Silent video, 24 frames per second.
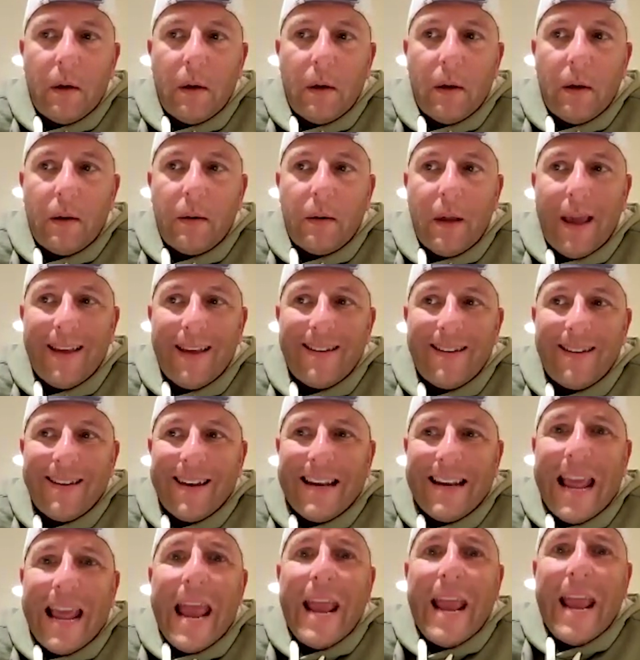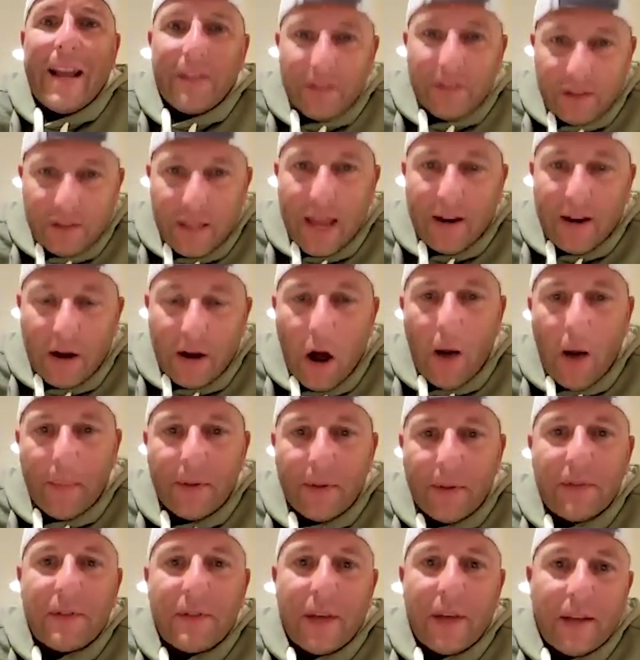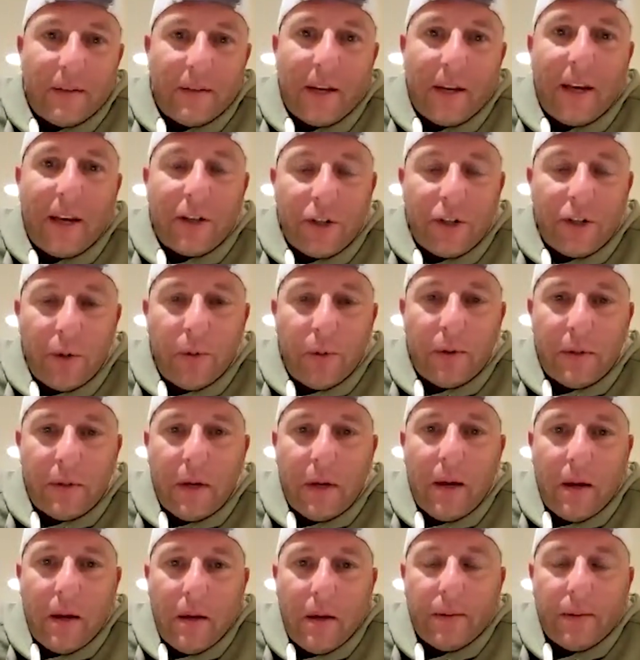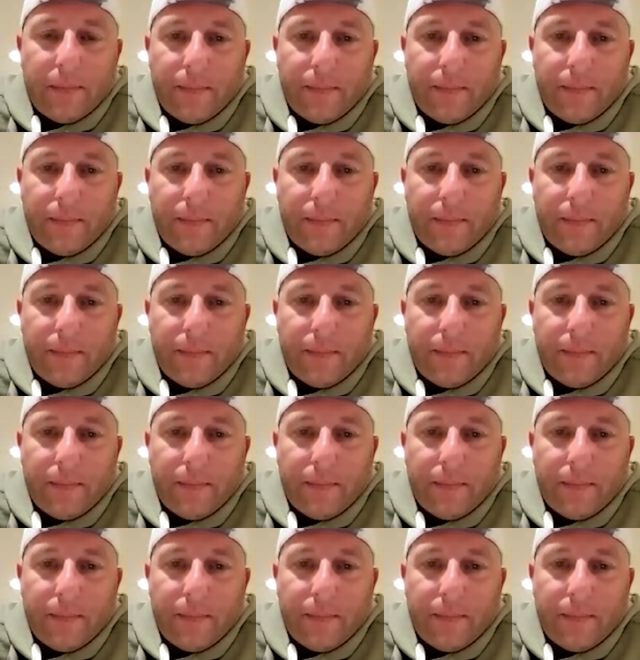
and enhanced that common sense, I guess you would say.